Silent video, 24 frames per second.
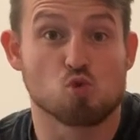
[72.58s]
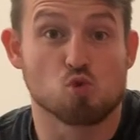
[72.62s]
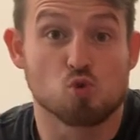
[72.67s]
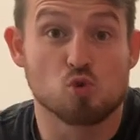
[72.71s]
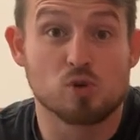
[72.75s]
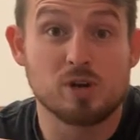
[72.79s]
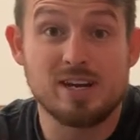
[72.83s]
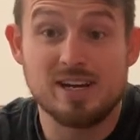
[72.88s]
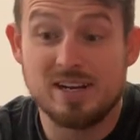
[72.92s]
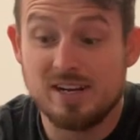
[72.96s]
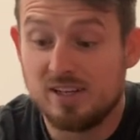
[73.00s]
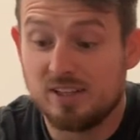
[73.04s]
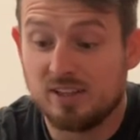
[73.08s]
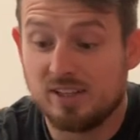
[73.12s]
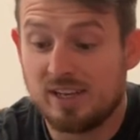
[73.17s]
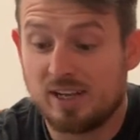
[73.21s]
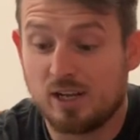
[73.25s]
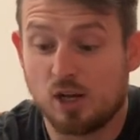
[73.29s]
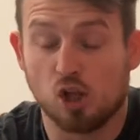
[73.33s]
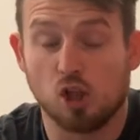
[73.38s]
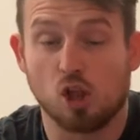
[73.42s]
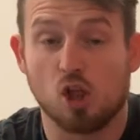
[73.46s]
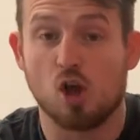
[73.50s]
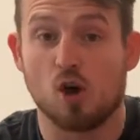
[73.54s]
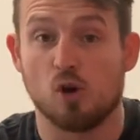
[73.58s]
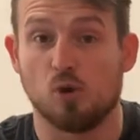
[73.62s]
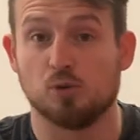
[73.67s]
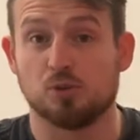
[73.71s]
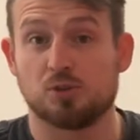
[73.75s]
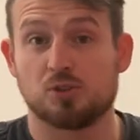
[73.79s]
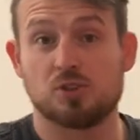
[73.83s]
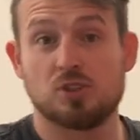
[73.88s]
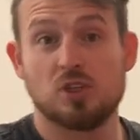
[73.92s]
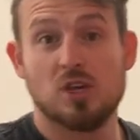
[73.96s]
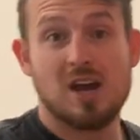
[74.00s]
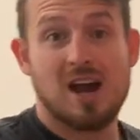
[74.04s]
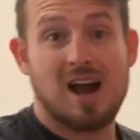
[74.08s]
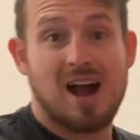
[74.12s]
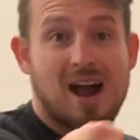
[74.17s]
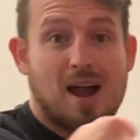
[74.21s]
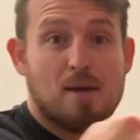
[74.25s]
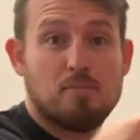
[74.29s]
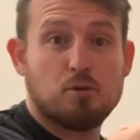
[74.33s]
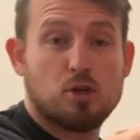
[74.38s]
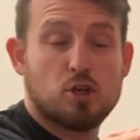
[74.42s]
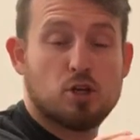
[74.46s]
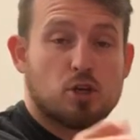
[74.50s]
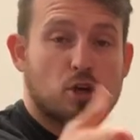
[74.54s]
really close, I'm
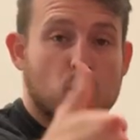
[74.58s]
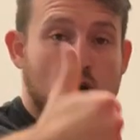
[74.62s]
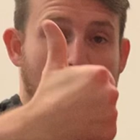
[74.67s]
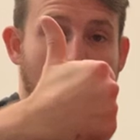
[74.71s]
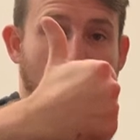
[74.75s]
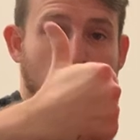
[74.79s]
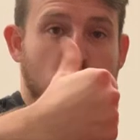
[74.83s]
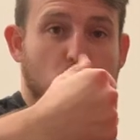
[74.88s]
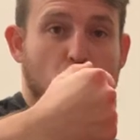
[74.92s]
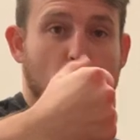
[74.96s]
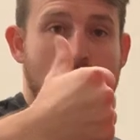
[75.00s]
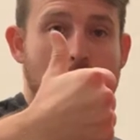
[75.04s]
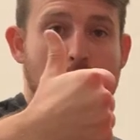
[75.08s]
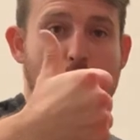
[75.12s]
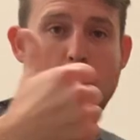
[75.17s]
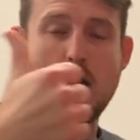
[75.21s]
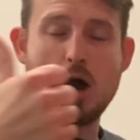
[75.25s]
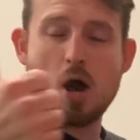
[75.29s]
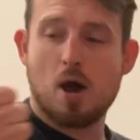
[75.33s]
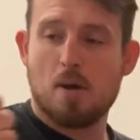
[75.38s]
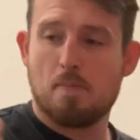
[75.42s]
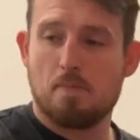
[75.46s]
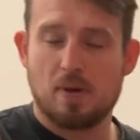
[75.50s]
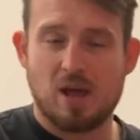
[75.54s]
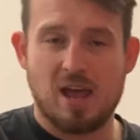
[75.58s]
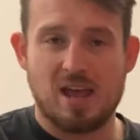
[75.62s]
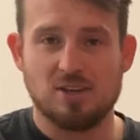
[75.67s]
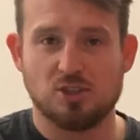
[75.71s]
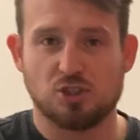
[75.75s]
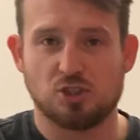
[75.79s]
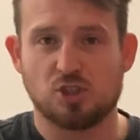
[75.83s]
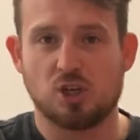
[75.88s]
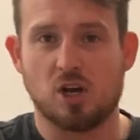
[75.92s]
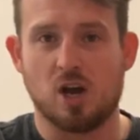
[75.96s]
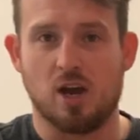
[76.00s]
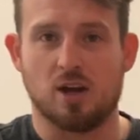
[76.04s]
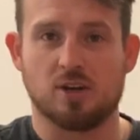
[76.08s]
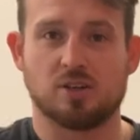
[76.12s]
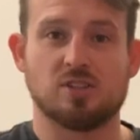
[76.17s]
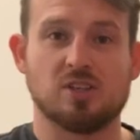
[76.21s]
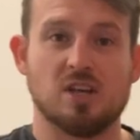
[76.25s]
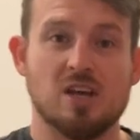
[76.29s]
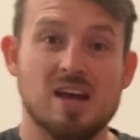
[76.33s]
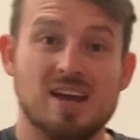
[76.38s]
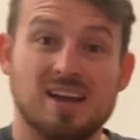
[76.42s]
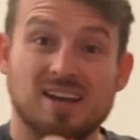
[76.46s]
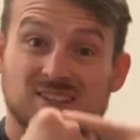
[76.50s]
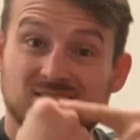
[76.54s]
gonna go thumb up and tucked,
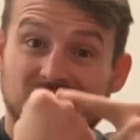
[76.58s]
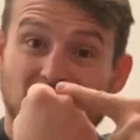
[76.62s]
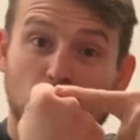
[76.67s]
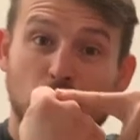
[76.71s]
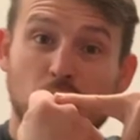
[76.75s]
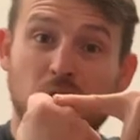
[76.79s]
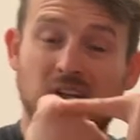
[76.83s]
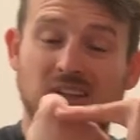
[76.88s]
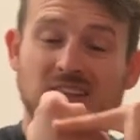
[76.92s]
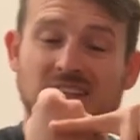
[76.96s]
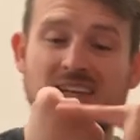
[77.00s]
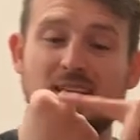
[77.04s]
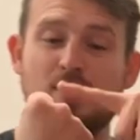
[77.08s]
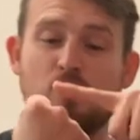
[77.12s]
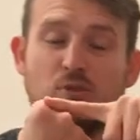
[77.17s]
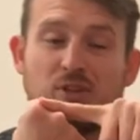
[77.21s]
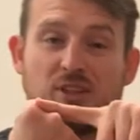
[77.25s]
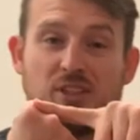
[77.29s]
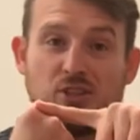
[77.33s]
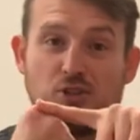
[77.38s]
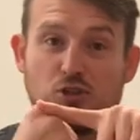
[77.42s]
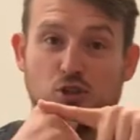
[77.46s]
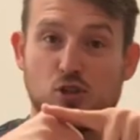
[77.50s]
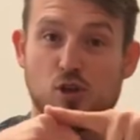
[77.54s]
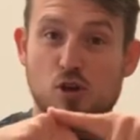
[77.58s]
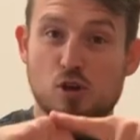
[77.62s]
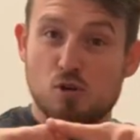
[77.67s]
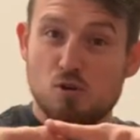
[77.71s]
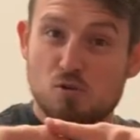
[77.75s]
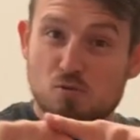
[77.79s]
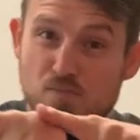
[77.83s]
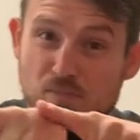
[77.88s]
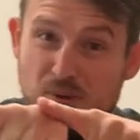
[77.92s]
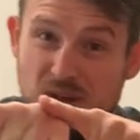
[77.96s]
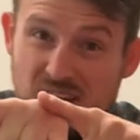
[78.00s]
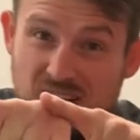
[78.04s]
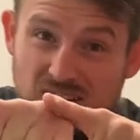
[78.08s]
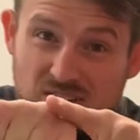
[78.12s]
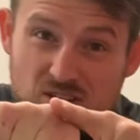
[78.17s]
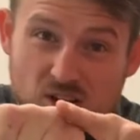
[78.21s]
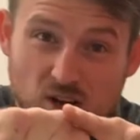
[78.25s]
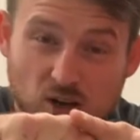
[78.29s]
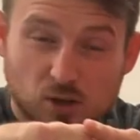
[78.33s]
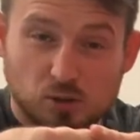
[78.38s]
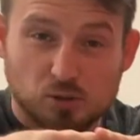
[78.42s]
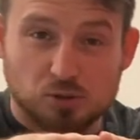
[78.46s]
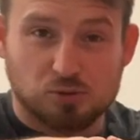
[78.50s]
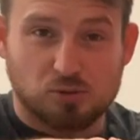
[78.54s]
because I wanna lead with these two big
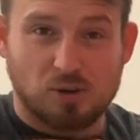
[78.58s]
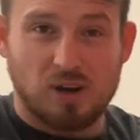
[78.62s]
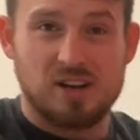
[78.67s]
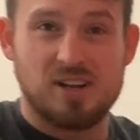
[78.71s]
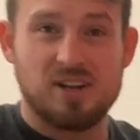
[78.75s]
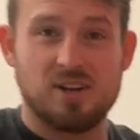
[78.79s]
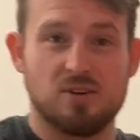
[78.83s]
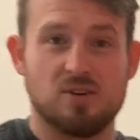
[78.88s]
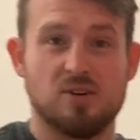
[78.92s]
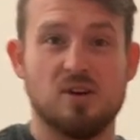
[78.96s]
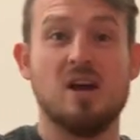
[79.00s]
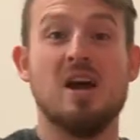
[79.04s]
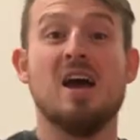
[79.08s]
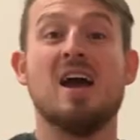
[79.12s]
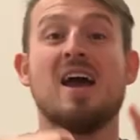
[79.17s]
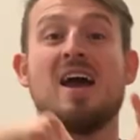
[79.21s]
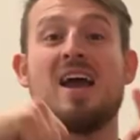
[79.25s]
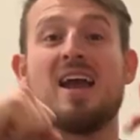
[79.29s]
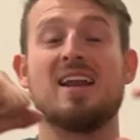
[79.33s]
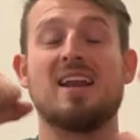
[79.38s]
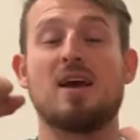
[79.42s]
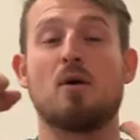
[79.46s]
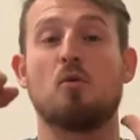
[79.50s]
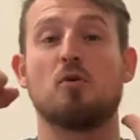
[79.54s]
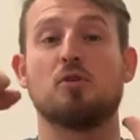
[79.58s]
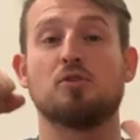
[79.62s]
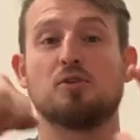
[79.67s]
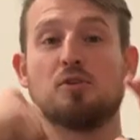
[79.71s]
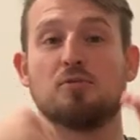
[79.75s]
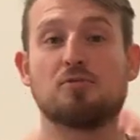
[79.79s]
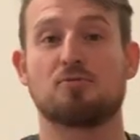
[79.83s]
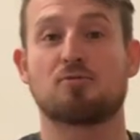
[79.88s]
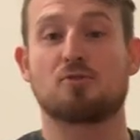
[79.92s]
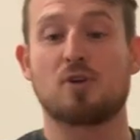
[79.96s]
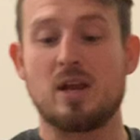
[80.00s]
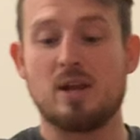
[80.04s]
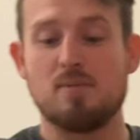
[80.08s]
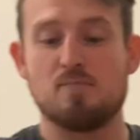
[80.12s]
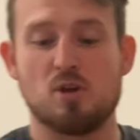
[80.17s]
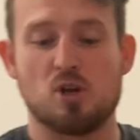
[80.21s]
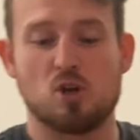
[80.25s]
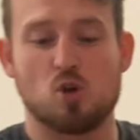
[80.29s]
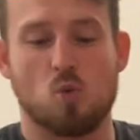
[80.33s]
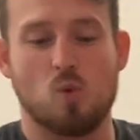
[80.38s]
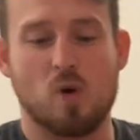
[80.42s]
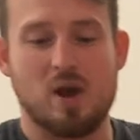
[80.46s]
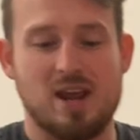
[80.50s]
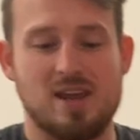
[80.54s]
knuckles right here, and I want to frame it in a
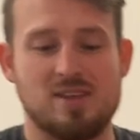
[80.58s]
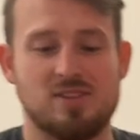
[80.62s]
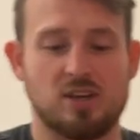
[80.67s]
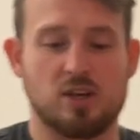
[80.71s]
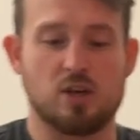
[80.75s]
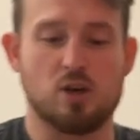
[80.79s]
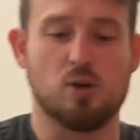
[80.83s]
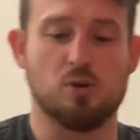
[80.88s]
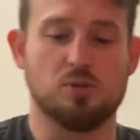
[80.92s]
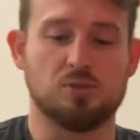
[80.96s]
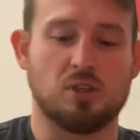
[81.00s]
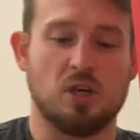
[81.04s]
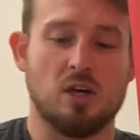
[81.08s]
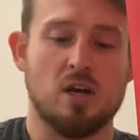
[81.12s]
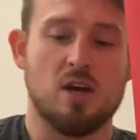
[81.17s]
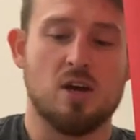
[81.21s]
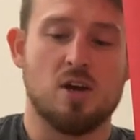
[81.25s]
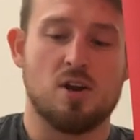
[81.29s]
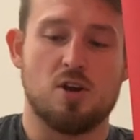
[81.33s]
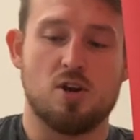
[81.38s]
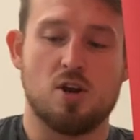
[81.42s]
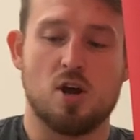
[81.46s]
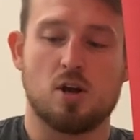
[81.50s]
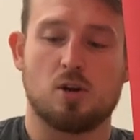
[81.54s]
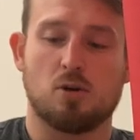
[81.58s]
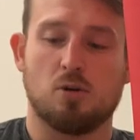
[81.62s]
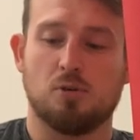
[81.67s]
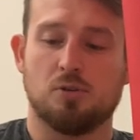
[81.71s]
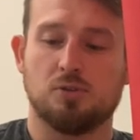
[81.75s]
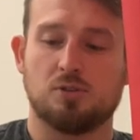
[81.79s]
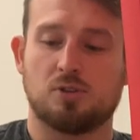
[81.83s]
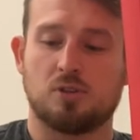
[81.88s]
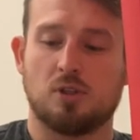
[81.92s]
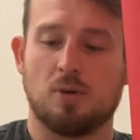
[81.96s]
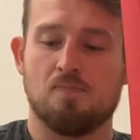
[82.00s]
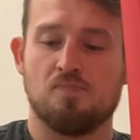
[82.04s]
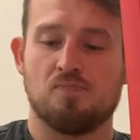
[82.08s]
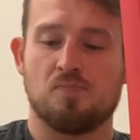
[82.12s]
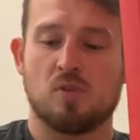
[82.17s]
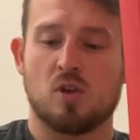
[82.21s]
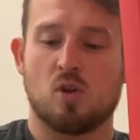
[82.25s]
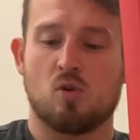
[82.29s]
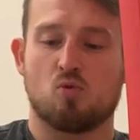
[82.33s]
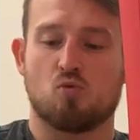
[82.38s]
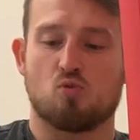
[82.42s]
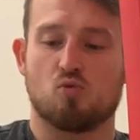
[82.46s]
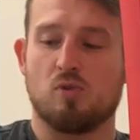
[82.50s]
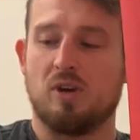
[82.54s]
way that goes knuckles,
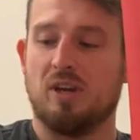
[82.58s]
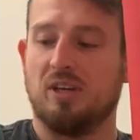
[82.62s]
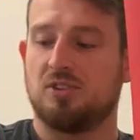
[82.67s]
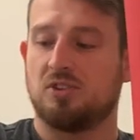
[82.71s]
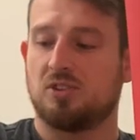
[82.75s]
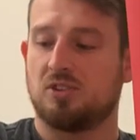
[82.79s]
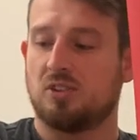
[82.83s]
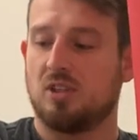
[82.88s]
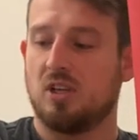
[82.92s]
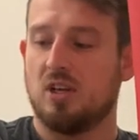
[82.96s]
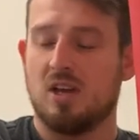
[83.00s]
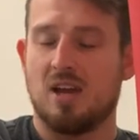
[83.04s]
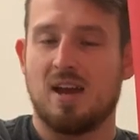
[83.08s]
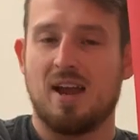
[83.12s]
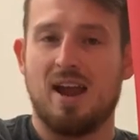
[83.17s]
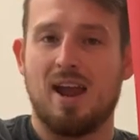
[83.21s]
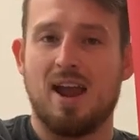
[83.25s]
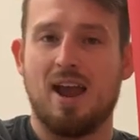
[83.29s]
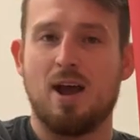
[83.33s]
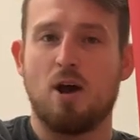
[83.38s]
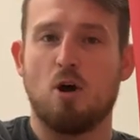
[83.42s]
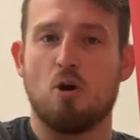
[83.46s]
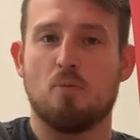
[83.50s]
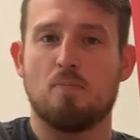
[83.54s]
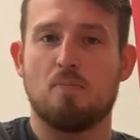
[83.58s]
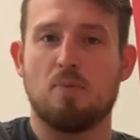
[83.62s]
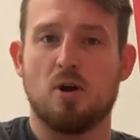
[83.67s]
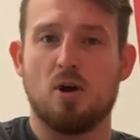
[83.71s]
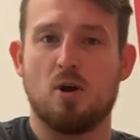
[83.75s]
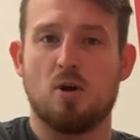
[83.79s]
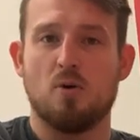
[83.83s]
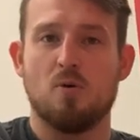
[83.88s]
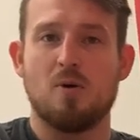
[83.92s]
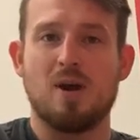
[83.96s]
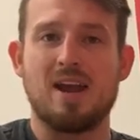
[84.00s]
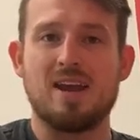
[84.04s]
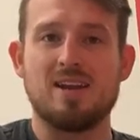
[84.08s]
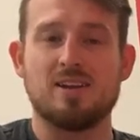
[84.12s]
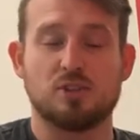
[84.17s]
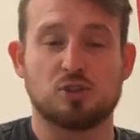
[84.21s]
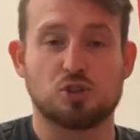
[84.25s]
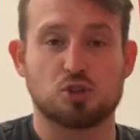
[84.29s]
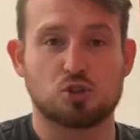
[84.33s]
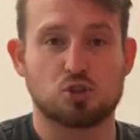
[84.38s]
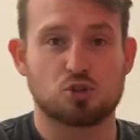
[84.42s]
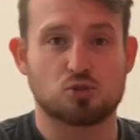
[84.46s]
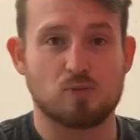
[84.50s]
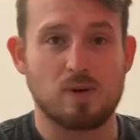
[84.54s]
wrist, elbow in a
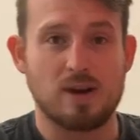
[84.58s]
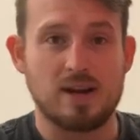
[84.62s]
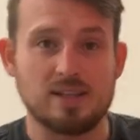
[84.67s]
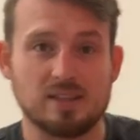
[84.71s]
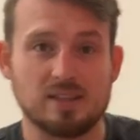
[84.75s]
straight